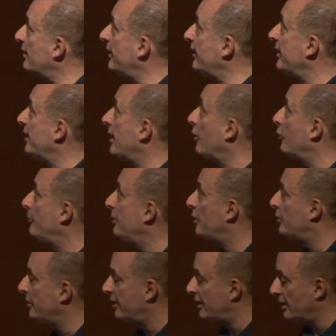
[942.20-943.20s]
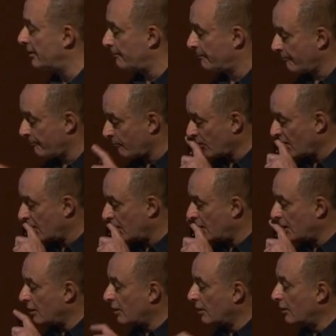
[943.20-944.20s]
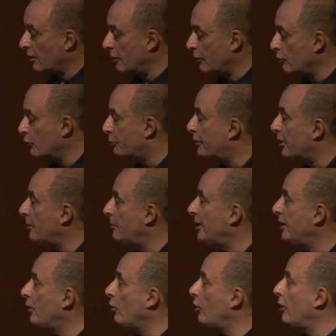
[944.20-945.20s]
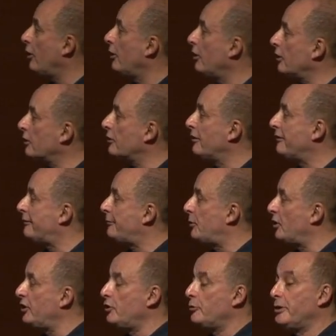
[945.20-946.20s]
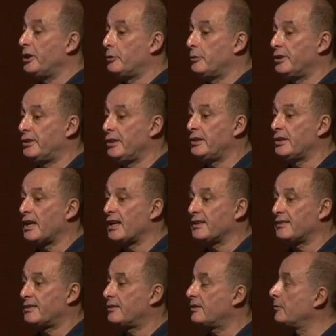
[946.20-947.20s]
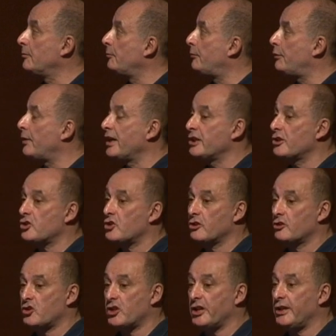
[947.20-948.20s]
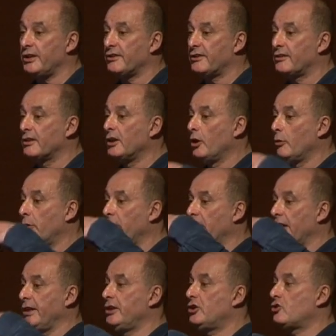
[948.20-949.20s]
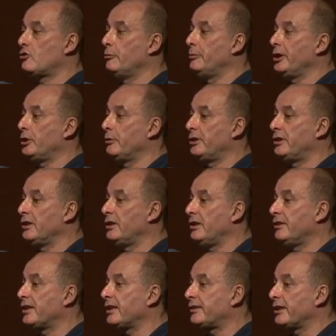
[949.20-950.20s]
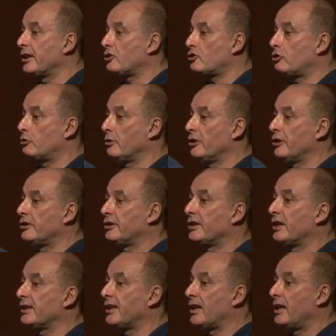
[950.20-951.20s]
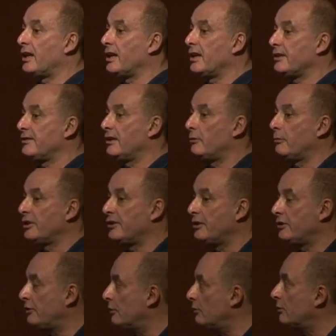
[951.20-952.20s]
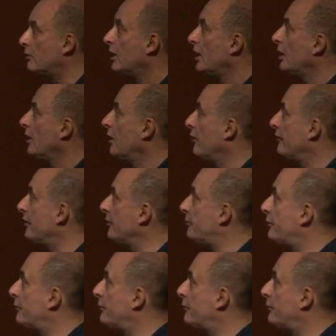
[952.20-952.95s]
linear ubiquitin? You probably all heard of polyubiquitin as branch chains, where each ubiquitin is attached to an internal lysine residue of the